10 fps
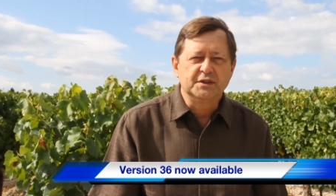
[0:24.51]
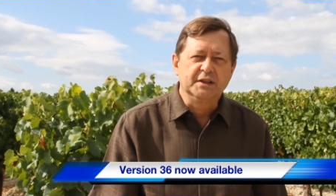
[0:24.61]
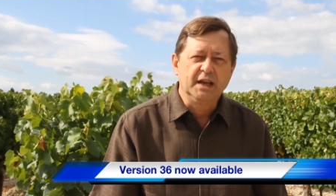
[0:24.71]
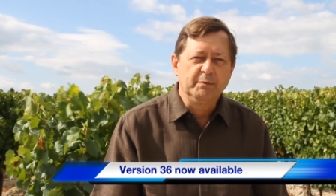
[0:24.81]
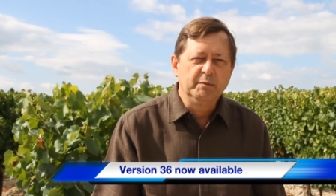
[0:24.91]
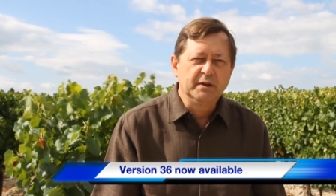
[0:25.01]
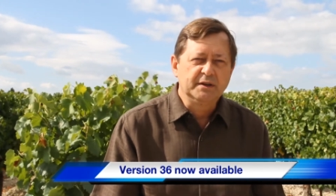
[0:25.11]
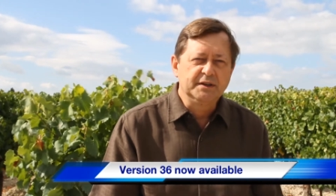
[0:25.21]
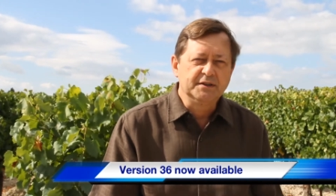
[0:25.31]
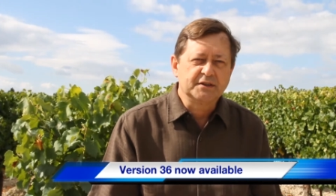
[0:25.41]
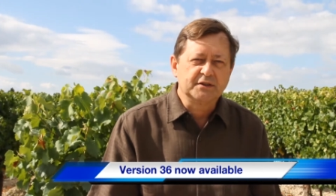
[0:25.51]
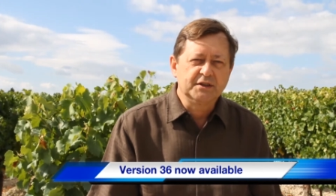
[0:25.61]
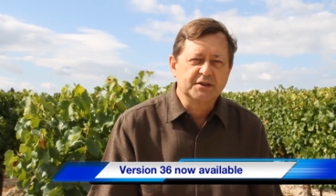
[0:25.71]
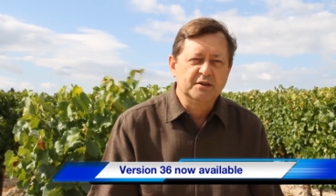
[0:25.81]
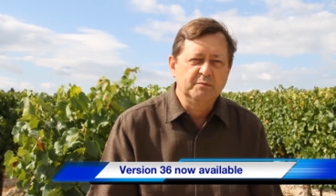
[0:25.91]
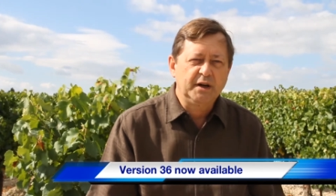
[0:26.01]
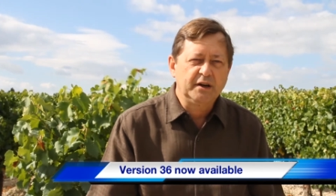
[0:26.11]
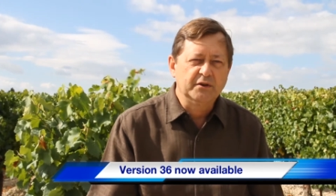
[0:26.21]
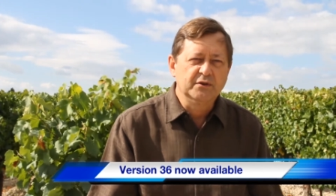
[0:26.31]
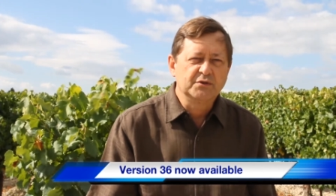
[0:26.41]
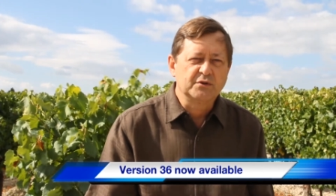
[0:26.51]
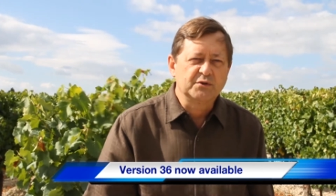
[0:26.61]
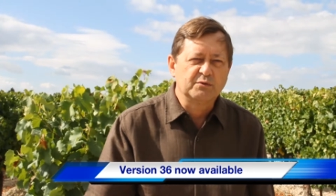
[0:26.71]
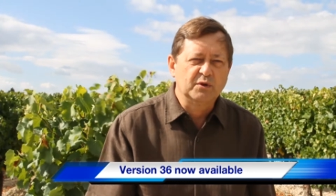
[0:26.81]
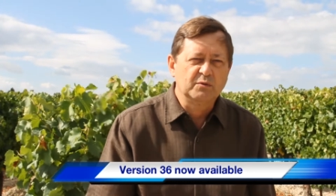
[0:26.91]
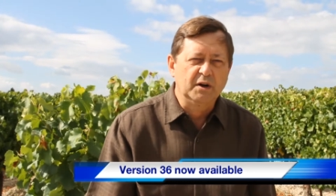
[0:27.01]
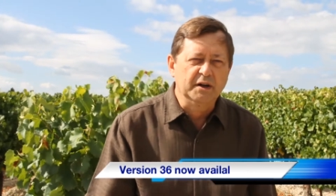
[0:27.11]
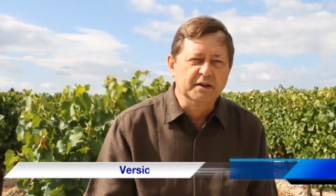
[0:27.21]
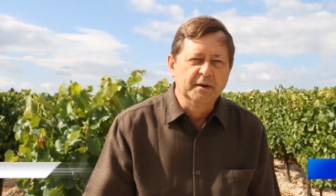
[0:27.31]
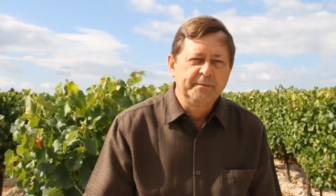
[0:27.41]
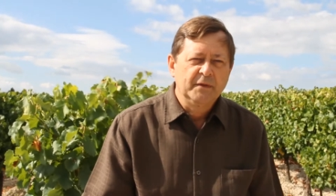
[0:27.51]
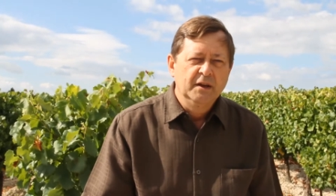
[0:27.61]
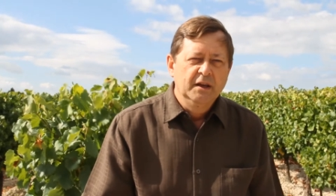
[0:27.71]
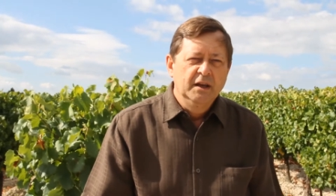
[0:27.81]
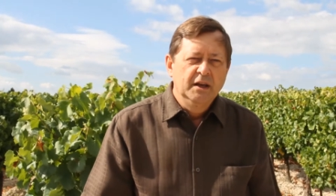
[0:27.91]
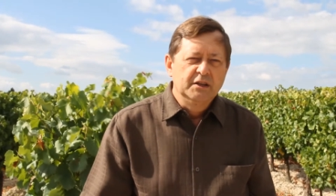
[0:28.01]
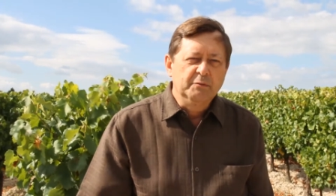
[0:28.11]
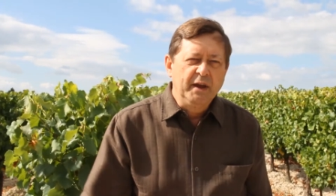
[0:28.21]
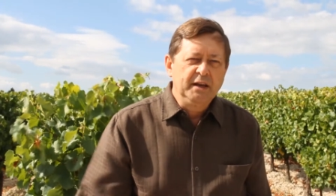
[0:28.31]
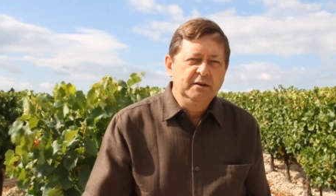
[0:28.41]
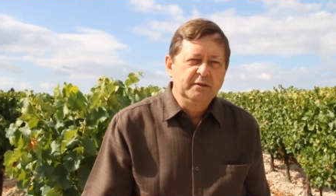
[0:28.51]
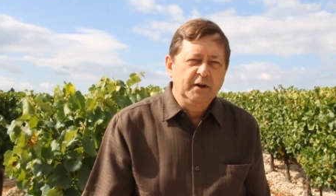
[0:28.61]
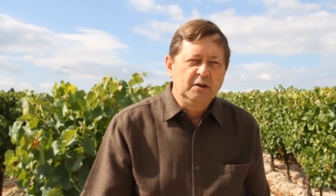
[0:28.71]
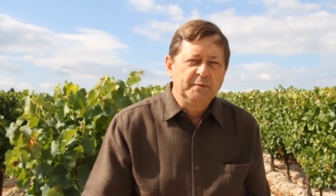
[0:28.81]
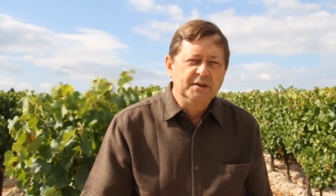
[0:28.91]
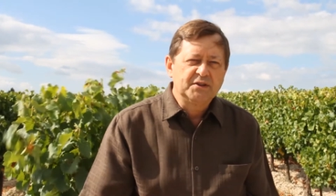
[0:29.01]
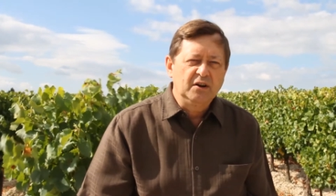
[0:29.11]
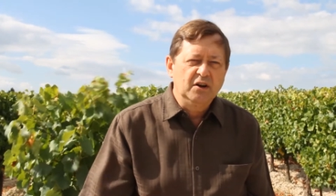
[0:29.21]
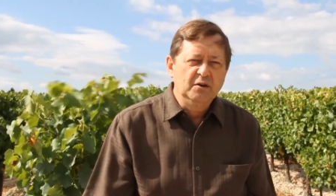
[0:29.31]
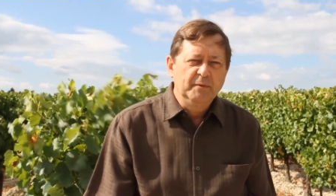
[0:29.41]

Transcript: and capabilities suggested by our users worldwide. The main developments are